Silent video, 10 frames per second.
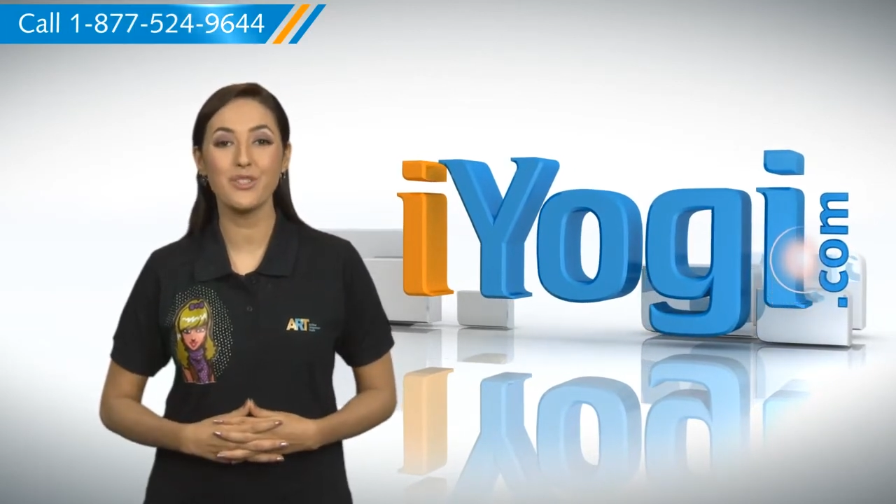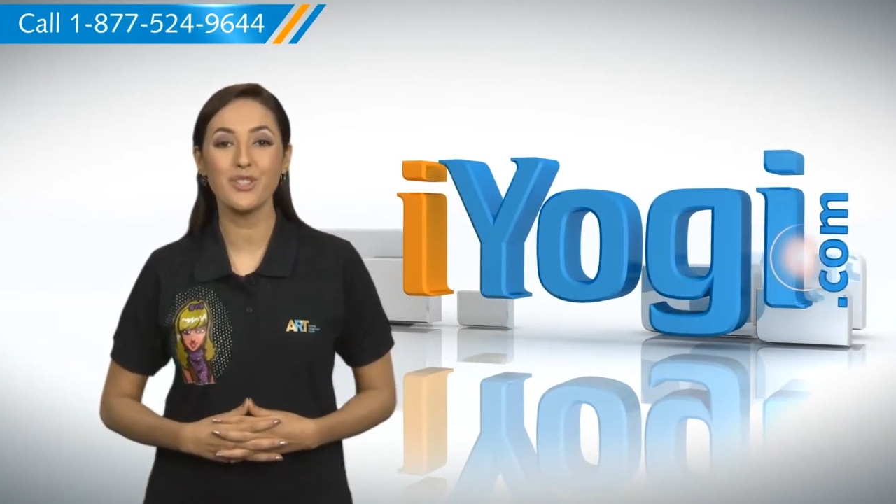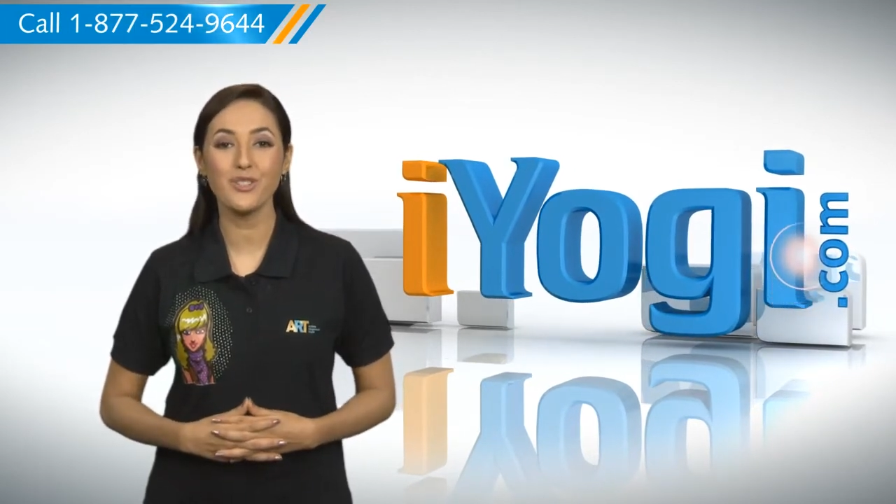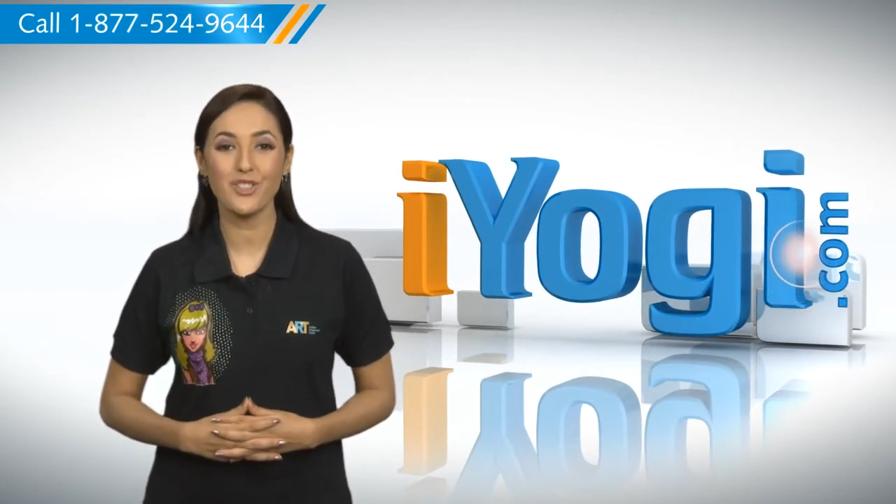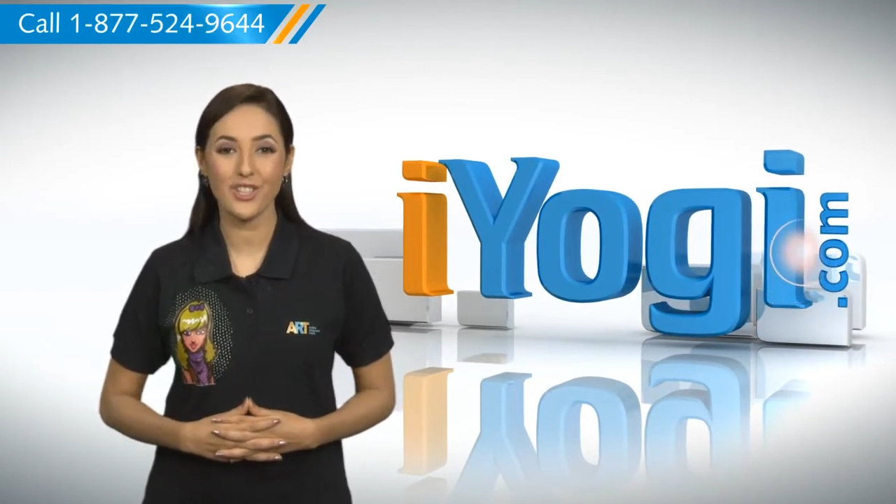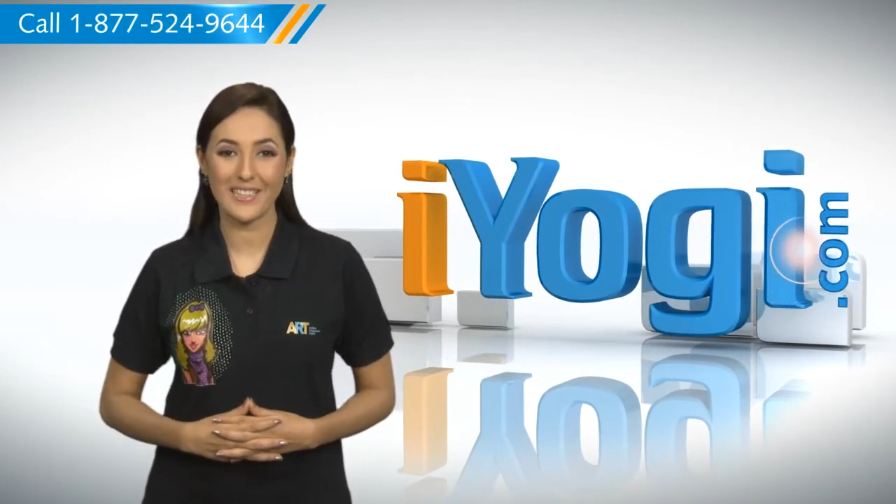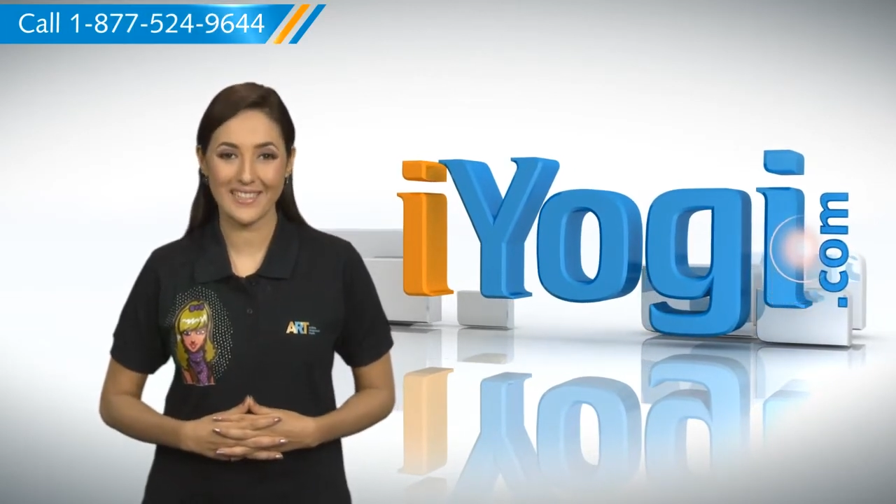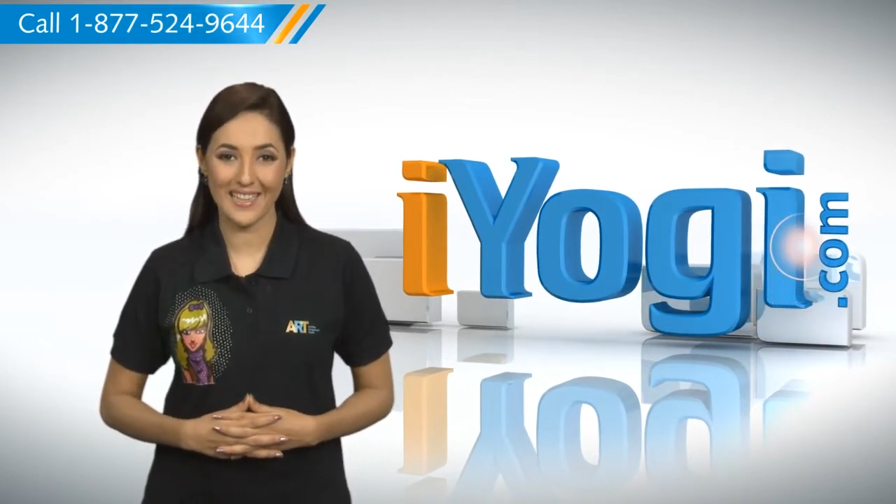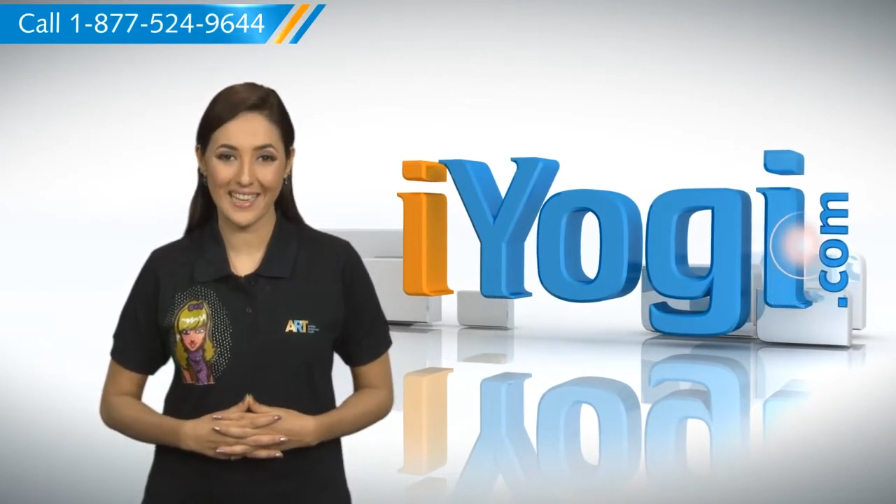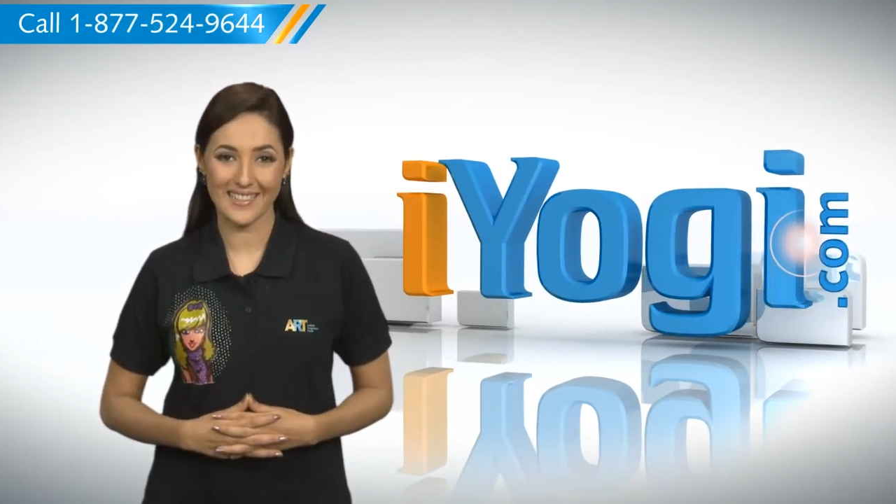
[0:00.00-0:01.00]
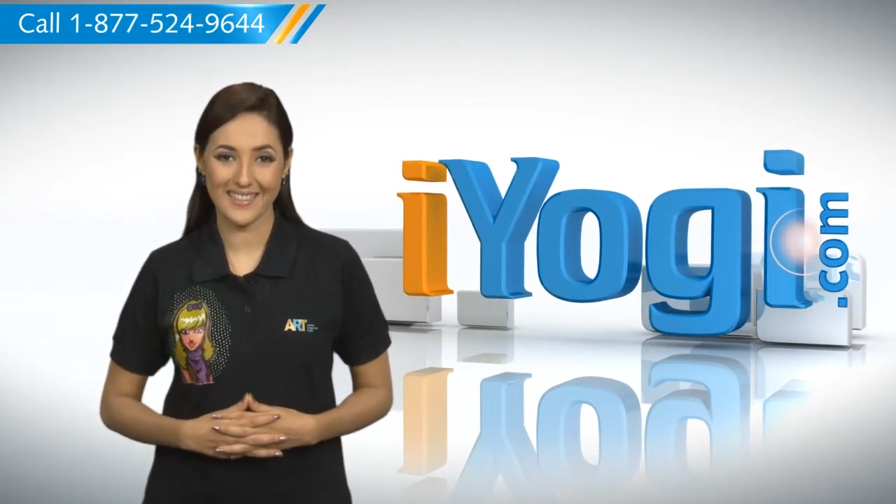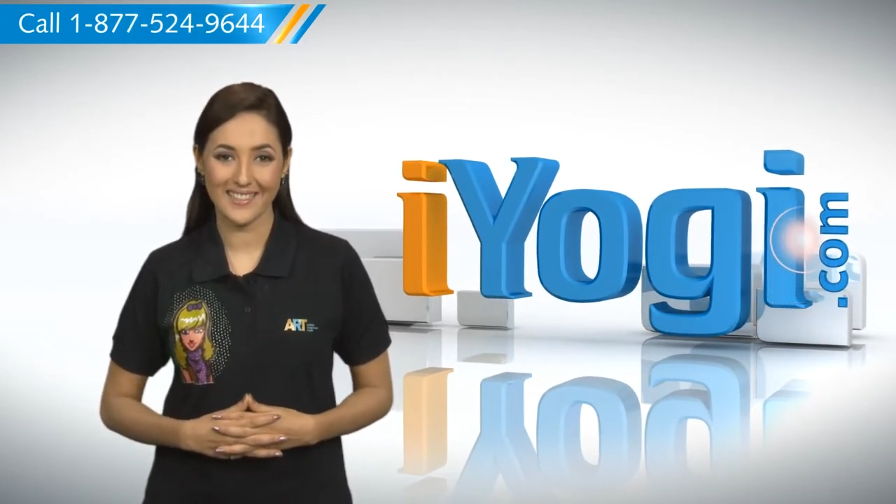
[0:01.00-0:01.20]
do just that.